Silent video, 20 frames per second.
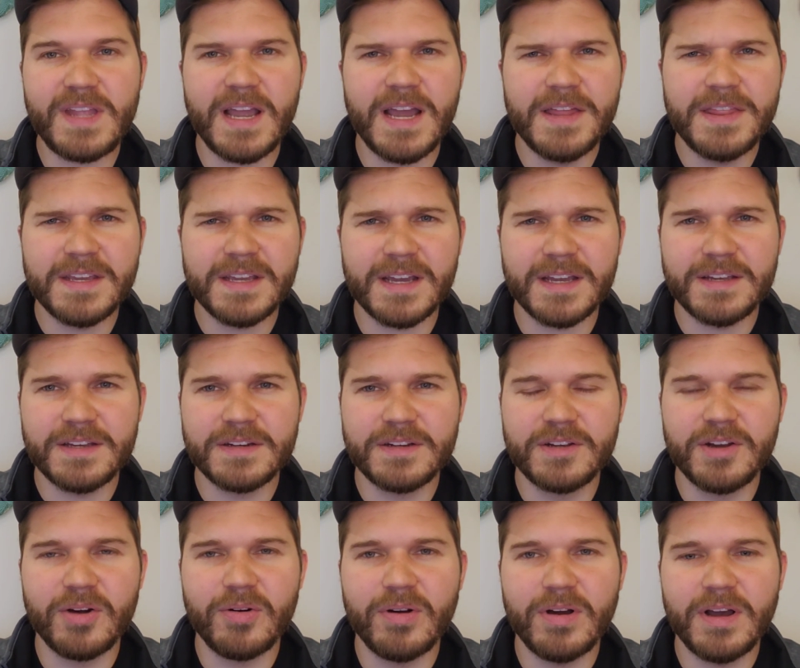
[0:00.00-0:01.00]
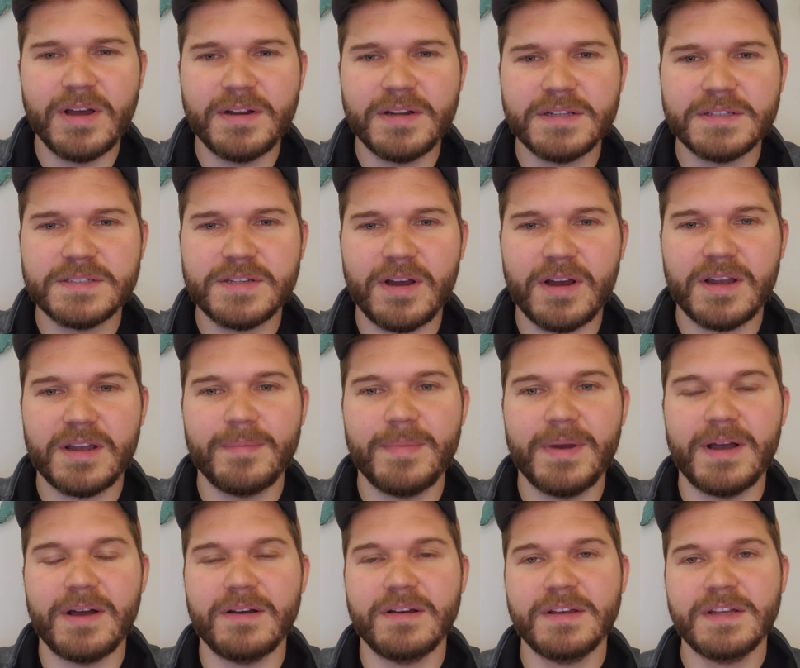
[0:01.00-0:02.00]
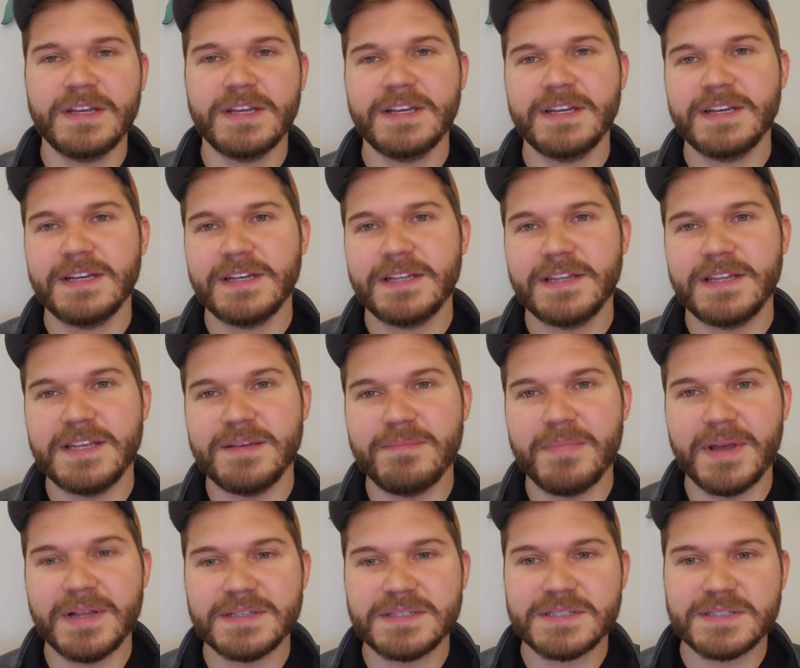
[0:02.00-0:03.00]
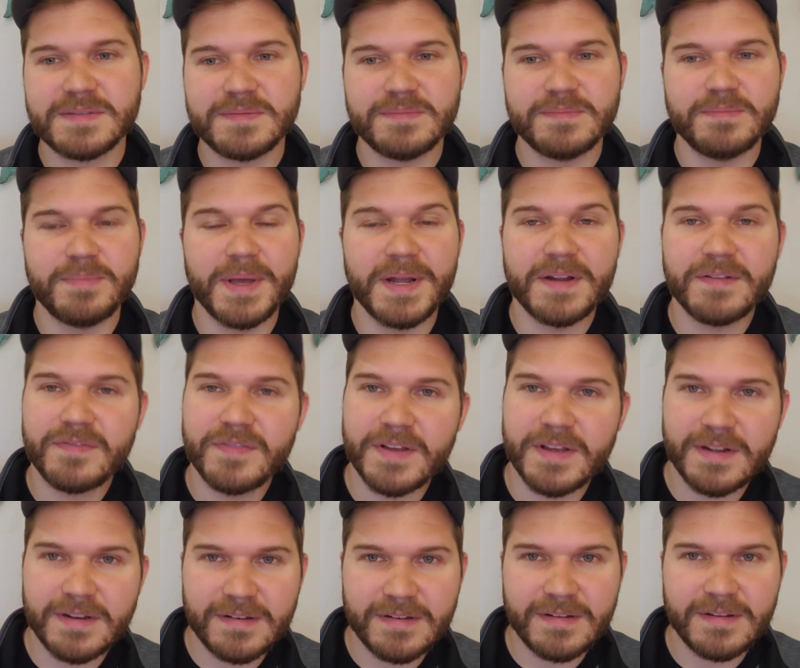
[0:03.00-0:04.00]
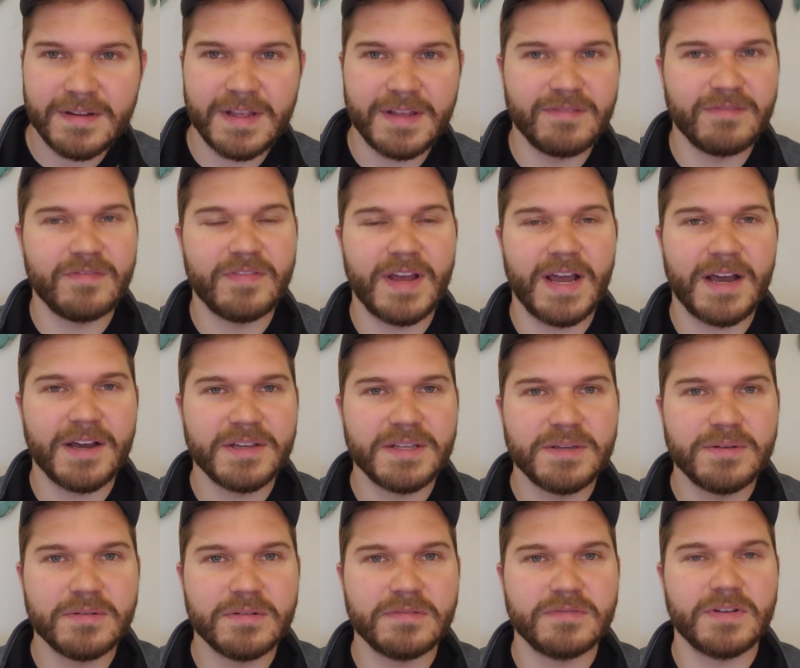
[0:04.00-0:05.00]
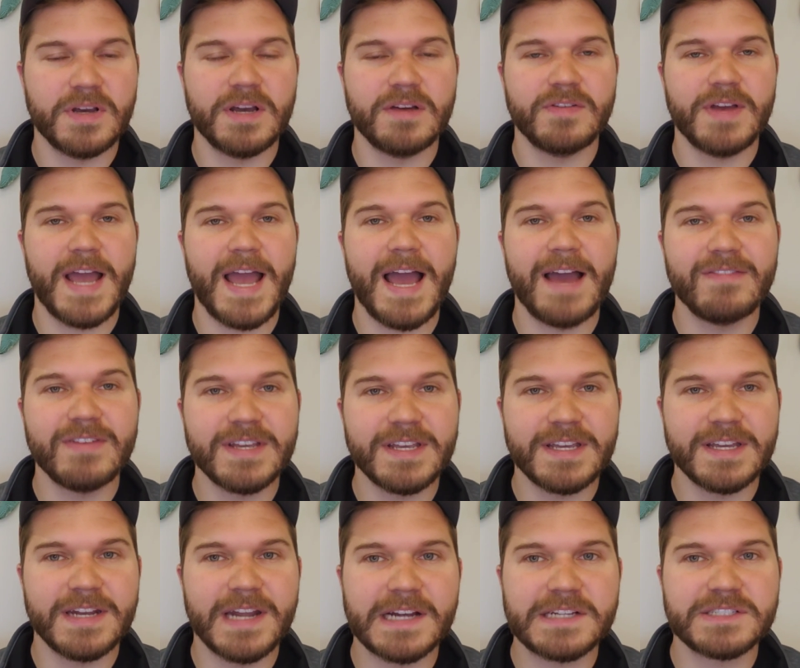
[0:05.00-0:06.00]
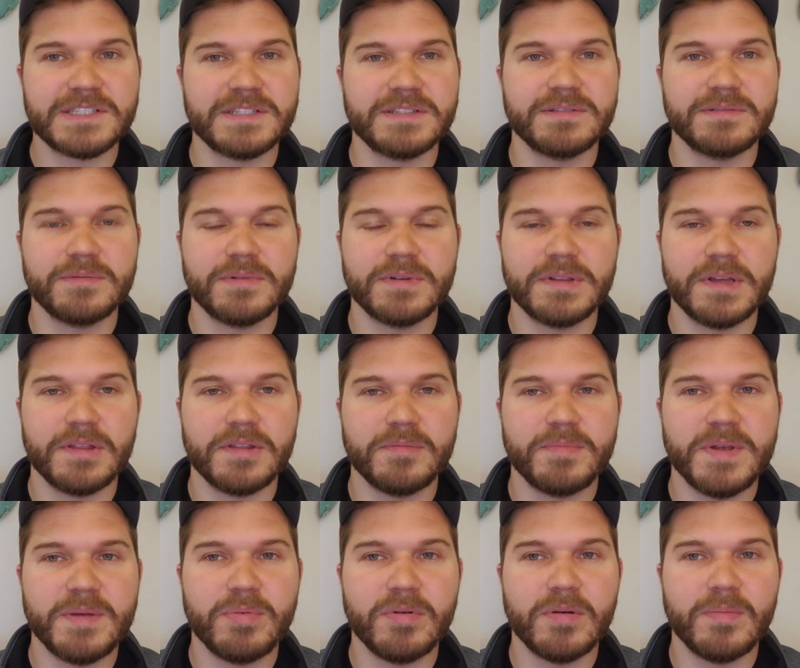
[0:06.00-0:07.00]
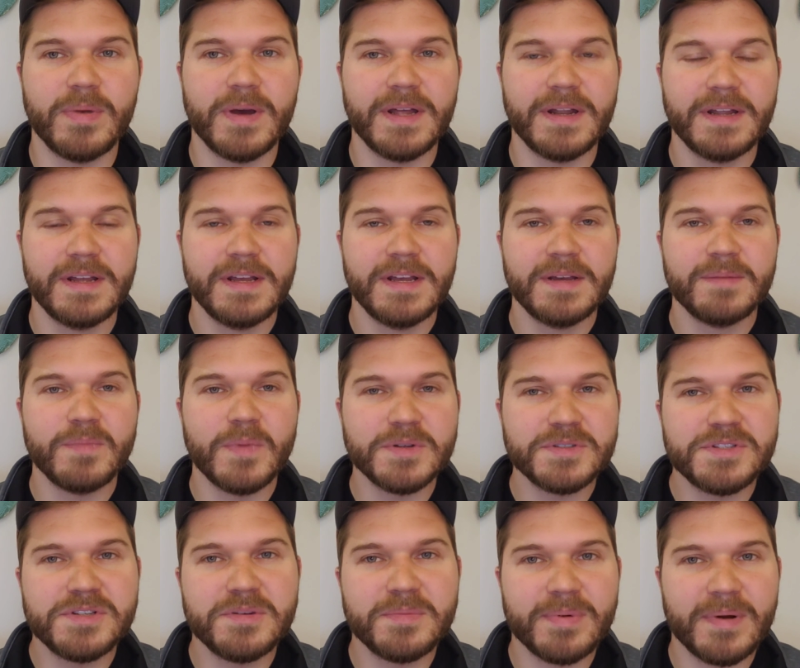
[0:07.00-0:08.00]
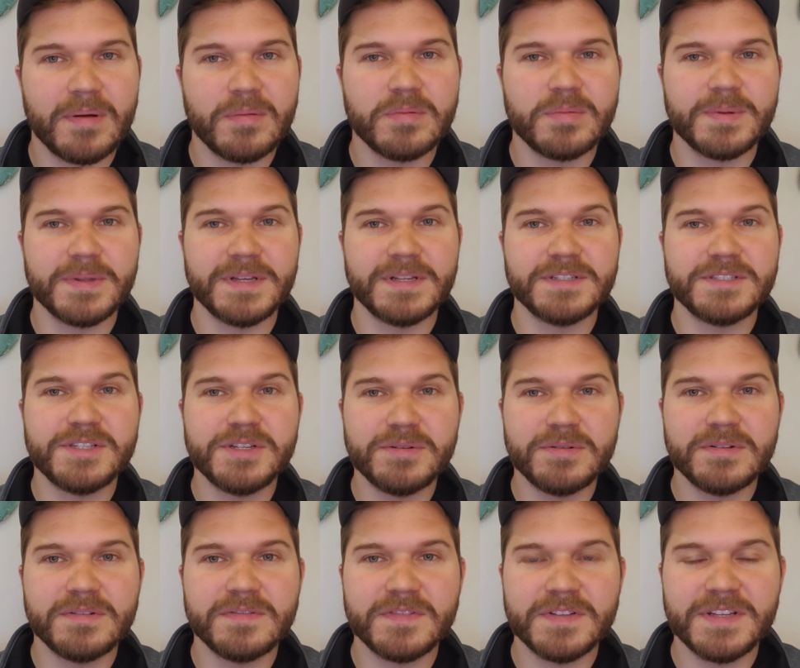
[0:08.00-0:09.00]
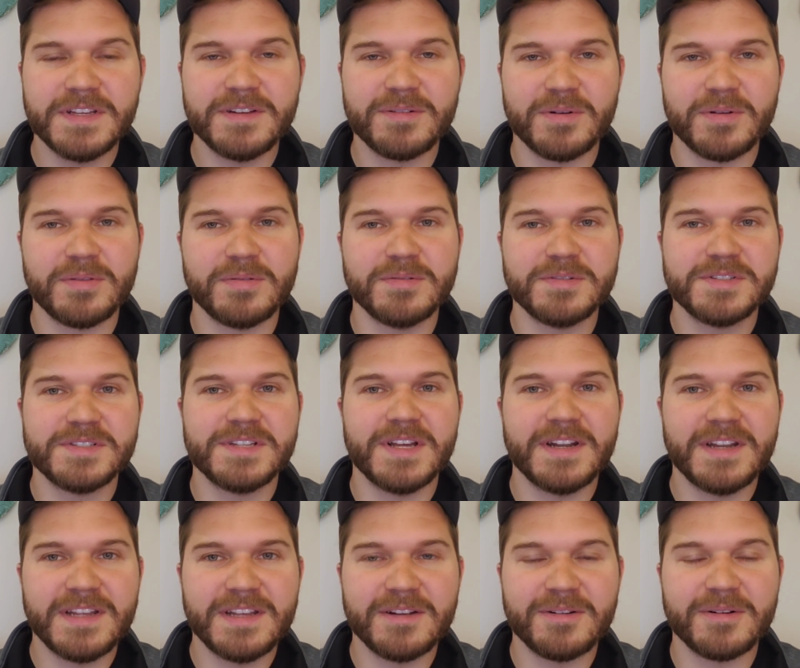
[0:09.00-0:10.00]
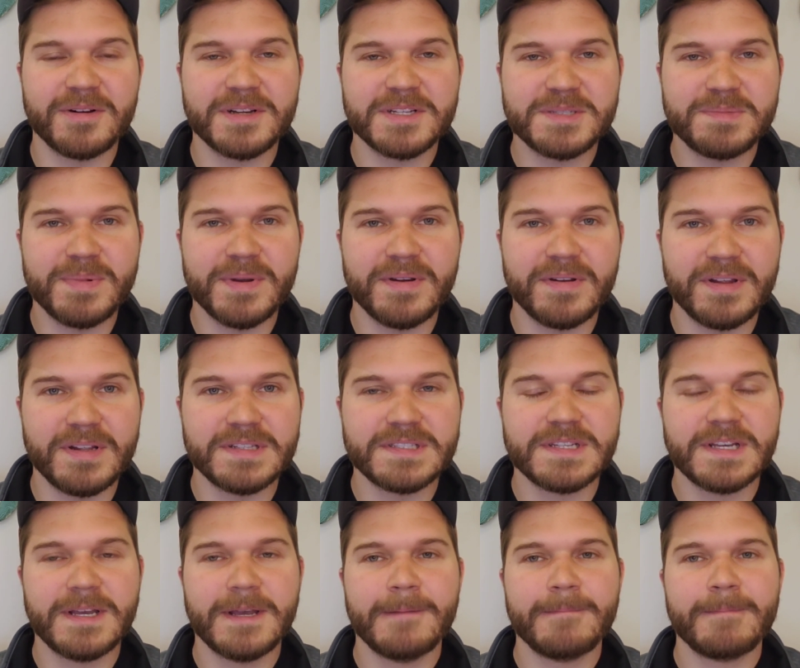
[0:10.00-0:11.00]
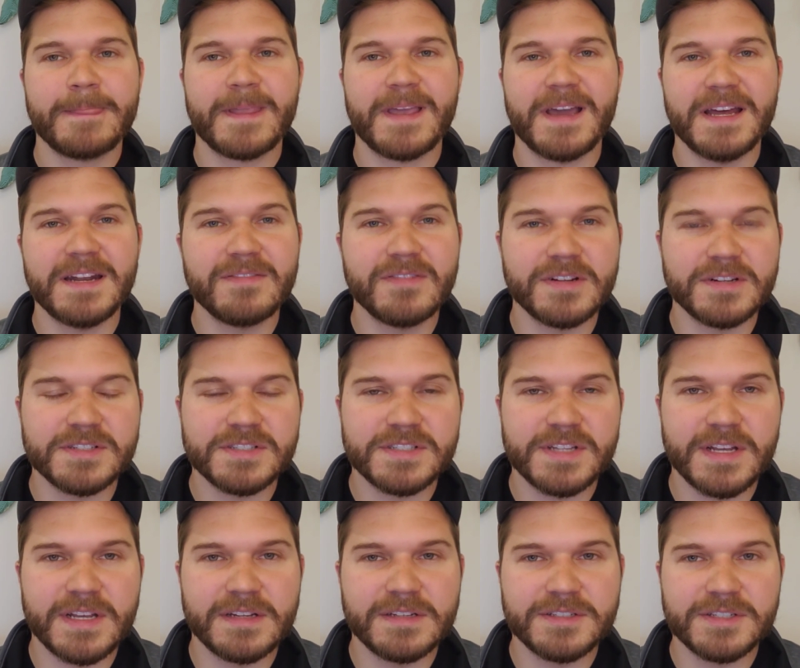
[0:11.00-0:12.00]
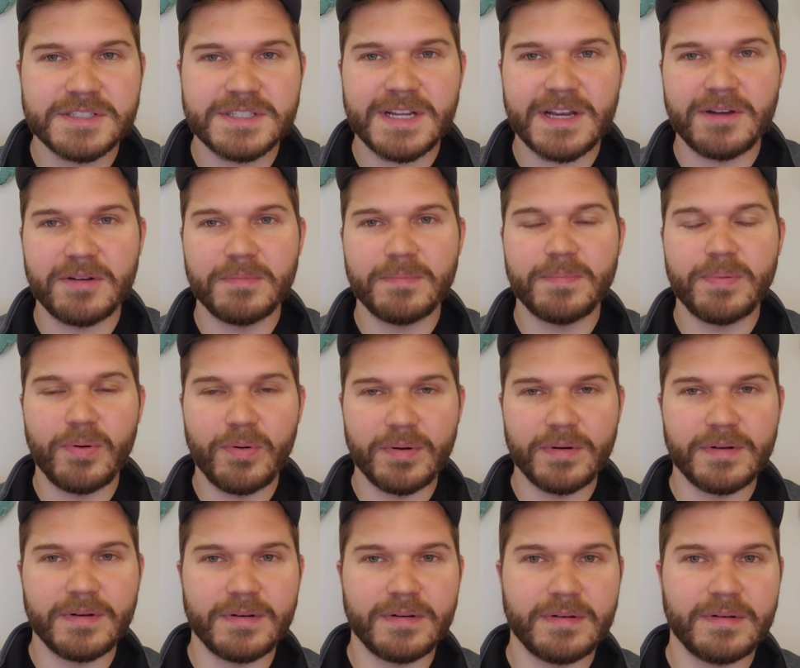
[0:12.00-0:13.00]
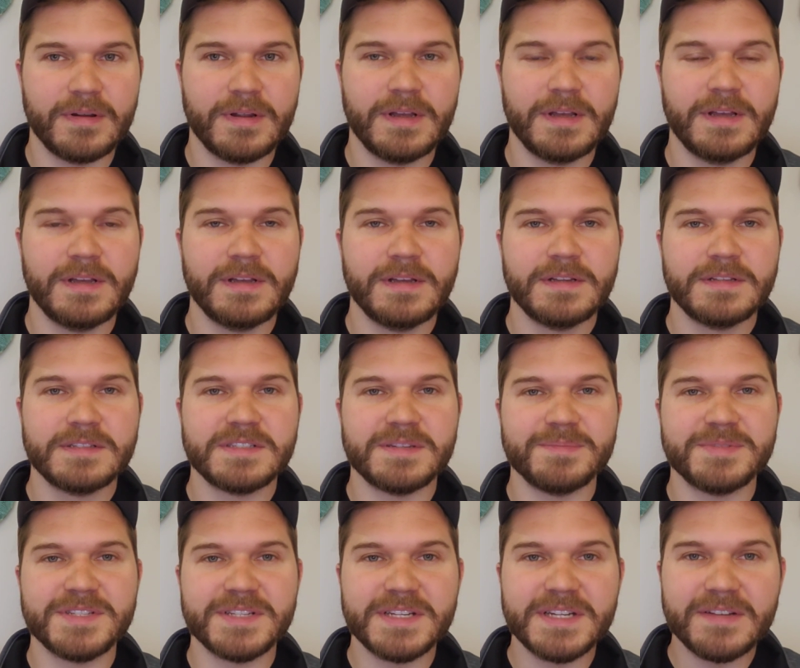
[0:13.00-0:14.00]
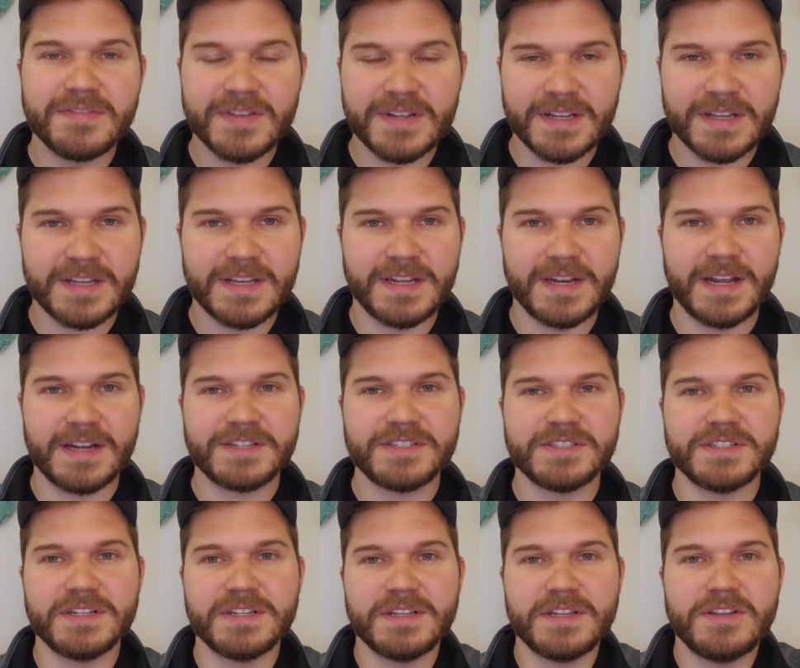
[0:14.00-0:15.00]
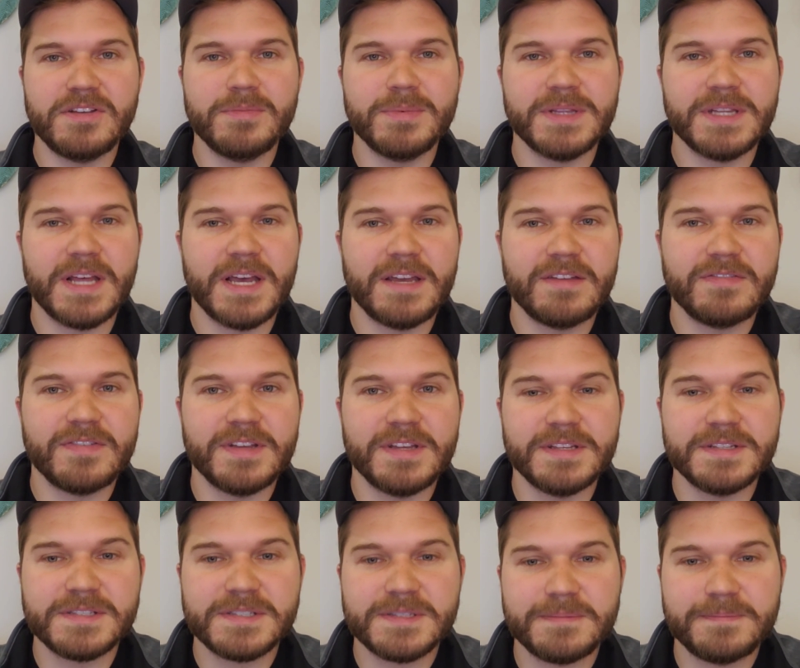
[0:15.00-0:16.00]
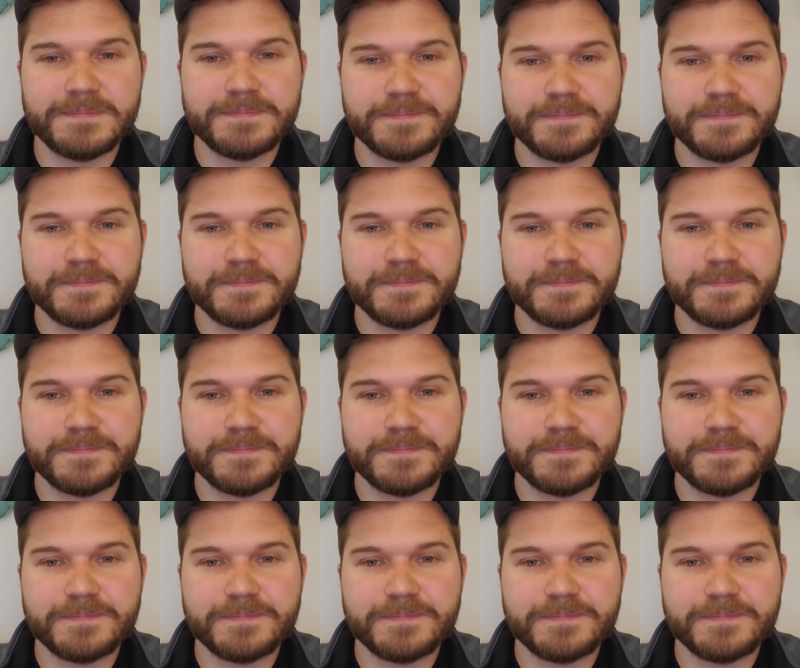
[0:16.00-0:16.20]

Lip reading: I think I could go on and talk about the immense benefit and value of having connection with other people, but most of you probably intuitively or through study or experience kind of understand just how important some significant connection in the human life is.